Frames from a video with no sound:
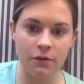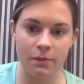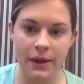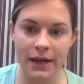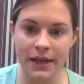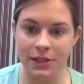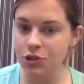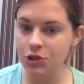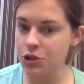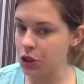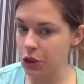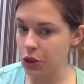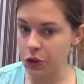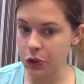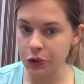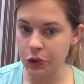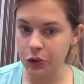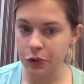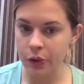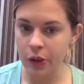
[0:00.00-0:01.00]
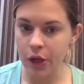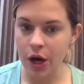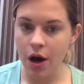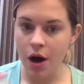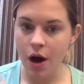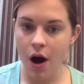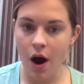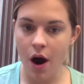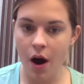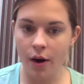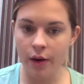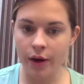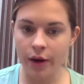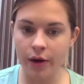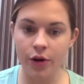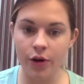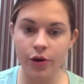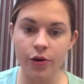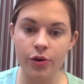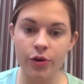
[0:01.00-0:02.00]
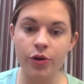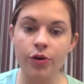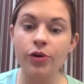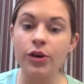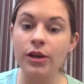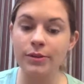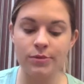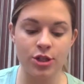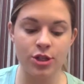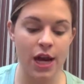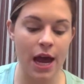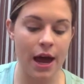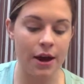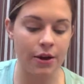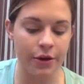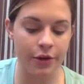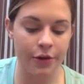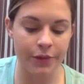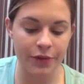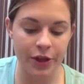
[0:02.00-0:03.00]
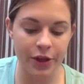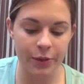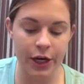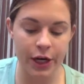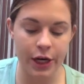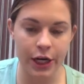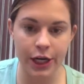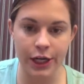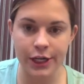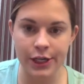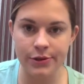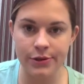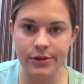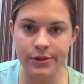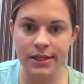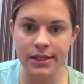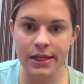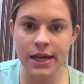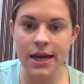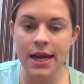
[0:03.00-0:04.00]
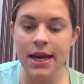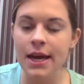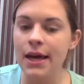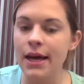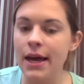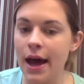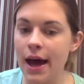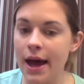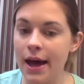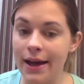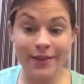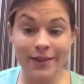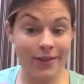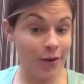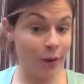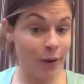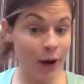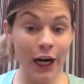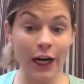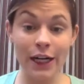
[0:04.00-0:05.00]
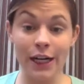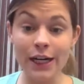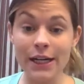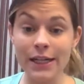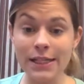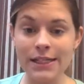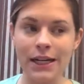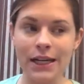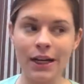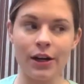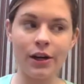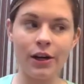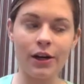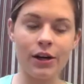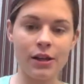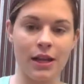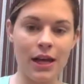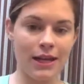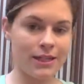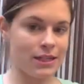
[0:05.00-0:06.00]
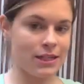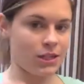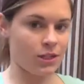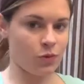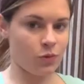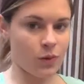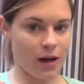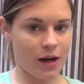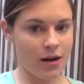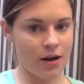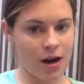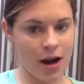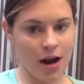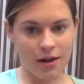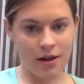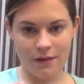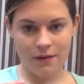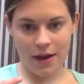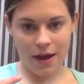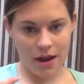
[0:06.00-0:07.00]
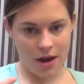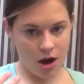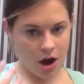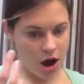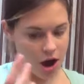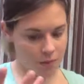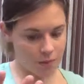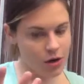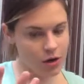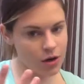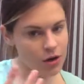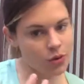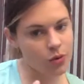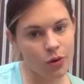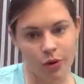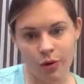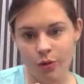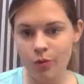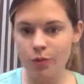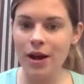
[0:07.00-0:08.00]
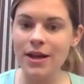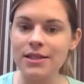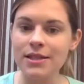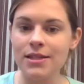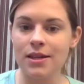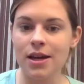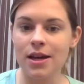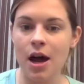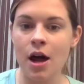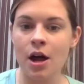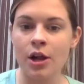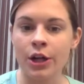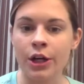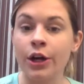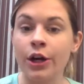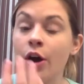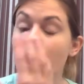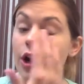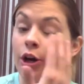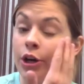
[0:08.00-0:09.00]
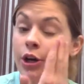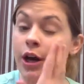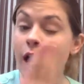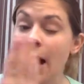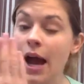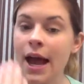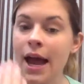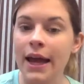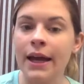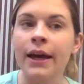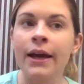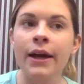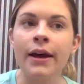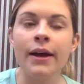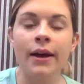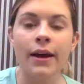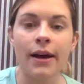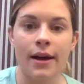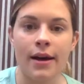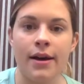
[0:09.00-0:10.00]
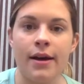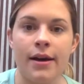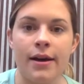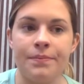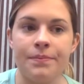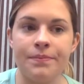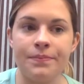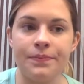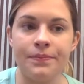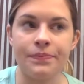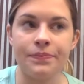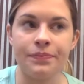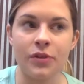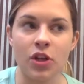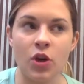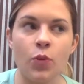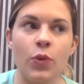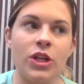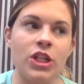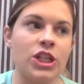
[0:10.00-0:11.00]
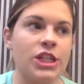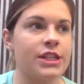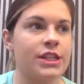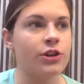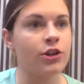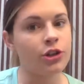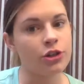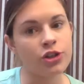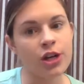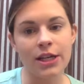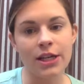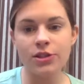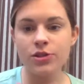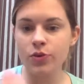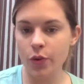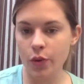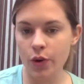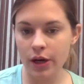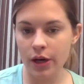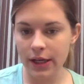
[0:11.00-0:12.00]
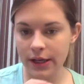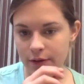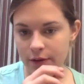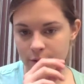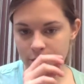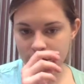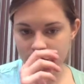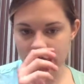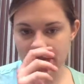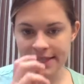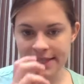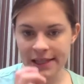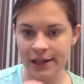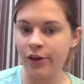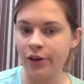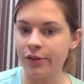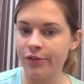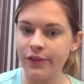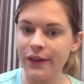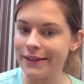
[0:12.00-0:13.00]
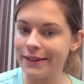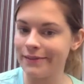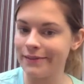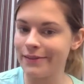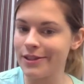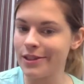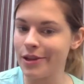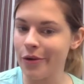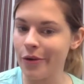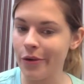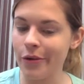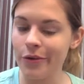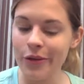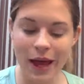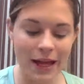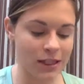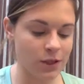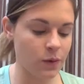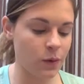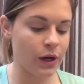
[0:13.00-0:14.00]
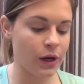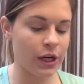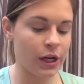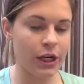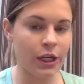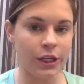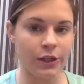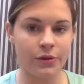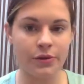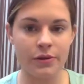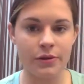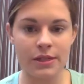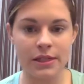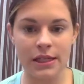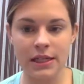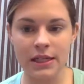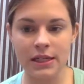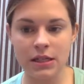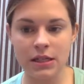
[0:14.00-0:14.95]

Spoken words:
to our cream shadow that we're going to use. In the parks, Ariel likes to wear kind of a copper or rust color on her eye when she's in her dress or even when she's in her fin. So that's what we're going to use, and it's